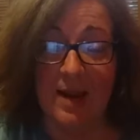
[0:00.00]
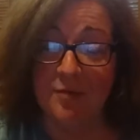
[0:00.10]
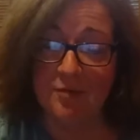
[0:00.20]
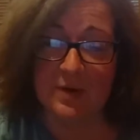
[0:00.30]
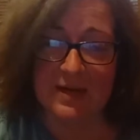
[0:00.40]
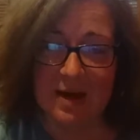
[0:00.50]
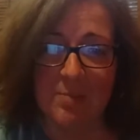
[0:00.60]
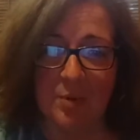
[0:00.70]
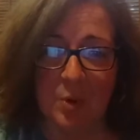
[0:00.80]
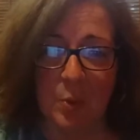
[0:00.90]
a free
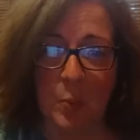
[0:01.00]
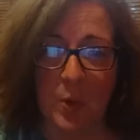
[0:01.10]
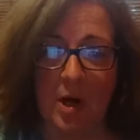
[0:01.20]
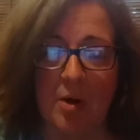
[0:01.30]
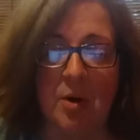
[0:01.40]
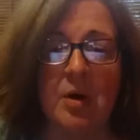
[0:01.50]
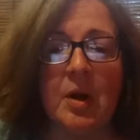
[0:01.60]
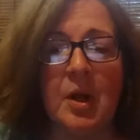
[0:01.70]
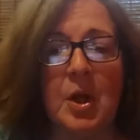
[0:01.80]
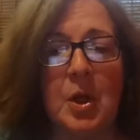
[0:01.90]
number where
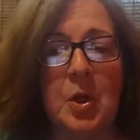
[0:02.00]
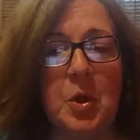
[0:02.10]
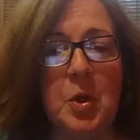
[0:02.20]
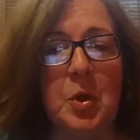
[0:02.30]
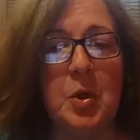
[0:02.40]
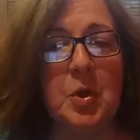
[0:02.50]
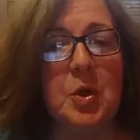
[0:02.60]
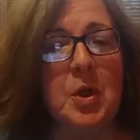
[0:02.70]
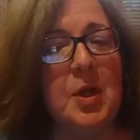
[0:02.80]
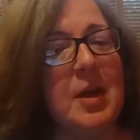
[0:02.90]

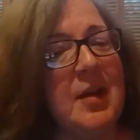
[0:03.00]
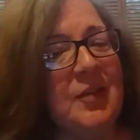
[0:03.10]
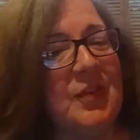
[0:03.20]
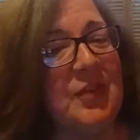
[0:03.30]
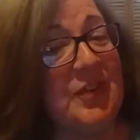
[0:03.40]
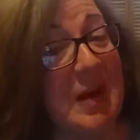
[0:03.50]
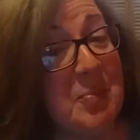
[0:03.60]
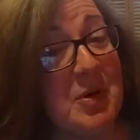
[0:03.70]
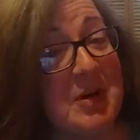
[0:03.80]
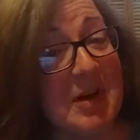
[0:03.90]
it is a
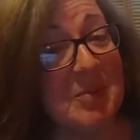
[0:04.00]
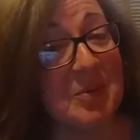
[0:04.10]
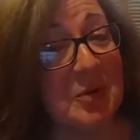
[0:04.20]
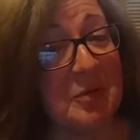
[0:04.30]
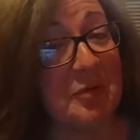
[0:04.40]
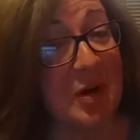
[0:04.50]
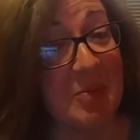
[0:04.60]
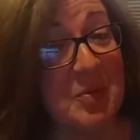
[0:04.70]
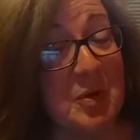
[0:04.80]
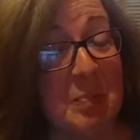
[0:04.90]
separate number
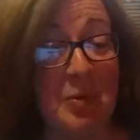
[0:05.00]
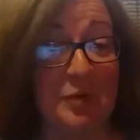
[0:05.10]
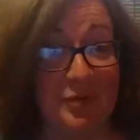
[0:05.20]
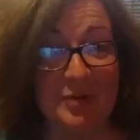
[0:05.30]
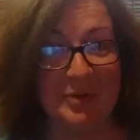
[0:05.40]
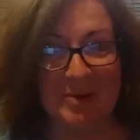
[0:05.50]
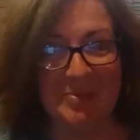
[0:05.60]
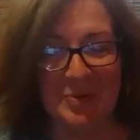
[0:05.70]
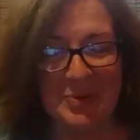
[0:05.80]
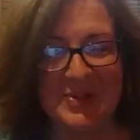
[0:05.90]
from your personal
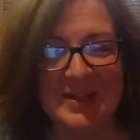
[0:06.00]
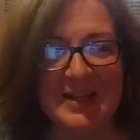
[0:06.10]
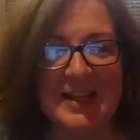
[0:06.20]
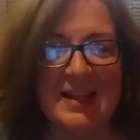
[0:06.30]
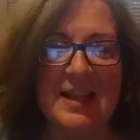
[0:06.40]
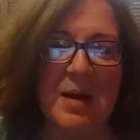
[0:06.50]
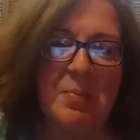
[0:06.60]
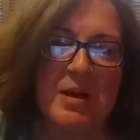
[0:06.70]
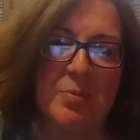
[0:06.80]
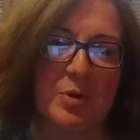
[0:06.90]
numbers that
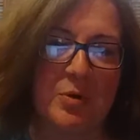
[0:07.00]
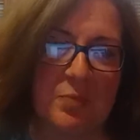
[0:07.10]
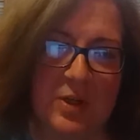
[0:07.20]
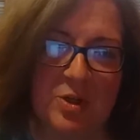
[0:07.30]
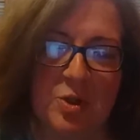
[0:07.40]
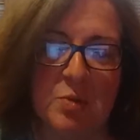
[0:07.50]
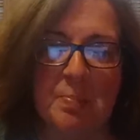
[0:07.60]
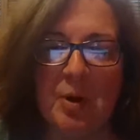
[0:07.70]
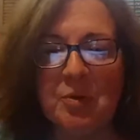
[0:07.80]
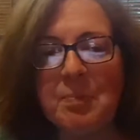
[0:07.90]
people can reach you
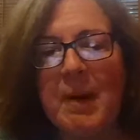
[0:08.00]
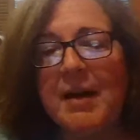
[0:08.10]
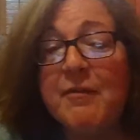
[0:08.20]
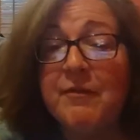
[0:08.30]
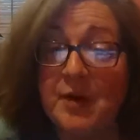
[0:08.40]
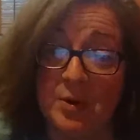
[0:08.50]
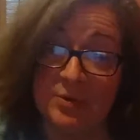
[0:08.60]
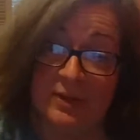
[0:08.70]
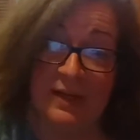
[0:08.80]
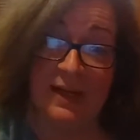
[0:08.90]
both by
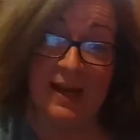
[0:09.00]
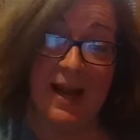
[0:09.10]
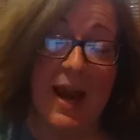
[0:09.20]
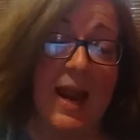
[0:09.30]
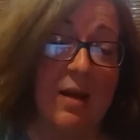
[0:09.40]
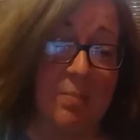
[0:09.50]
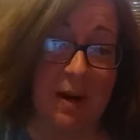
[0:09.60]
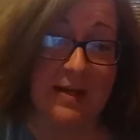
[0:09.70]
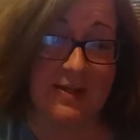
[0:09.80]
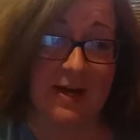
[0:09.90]
phone and
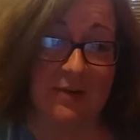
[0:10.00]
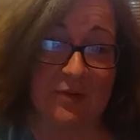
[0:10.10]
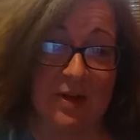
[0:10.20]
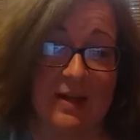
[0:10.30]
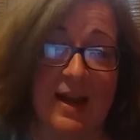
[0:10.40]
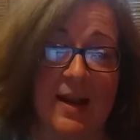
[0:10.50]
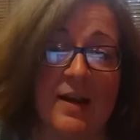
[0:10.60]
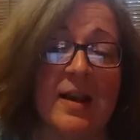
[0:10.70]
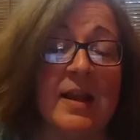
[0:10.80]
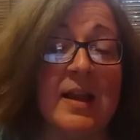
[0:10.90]
by text.
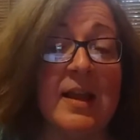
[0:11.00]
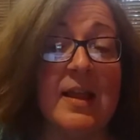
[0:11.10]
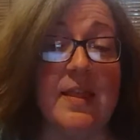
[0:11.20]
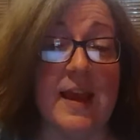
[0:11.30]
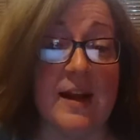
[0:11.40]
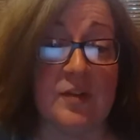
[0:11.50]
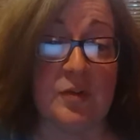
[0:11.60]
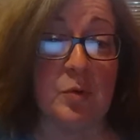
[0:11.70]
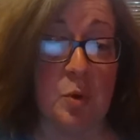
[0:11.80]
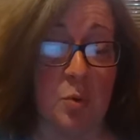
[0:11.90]
Again,
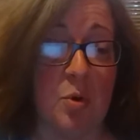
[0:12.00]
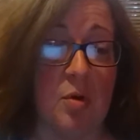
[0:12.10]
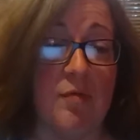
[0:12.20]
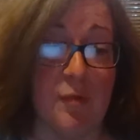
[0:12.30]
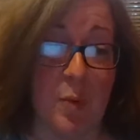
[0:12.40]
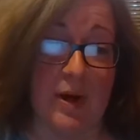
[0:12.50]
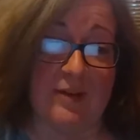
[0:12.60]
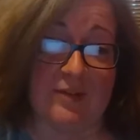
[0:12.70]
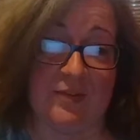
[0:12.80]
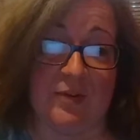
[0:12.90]
that's Google
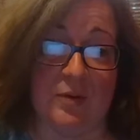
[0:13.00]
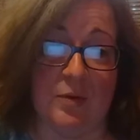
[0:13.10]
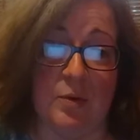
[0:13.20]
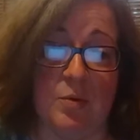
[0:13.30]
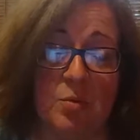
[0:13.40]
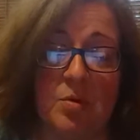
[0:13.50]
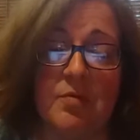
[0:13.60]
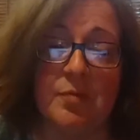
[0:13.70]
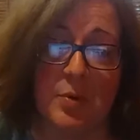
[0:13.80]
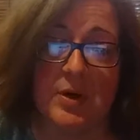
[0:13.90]
Voice. Google
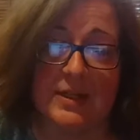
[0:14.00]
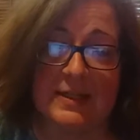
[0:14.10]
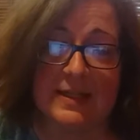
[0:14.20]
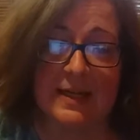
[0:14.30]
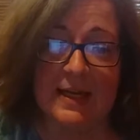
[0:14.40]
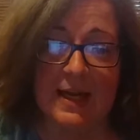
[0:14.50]
Voice.